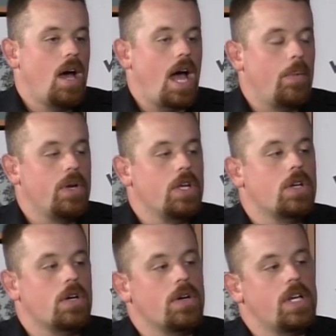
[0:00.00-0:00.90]
I would
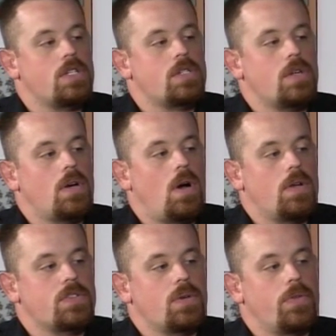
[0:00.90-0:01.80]
encourage
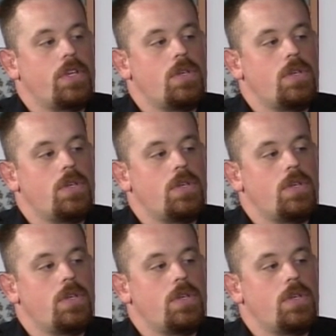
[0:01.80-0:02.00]
also the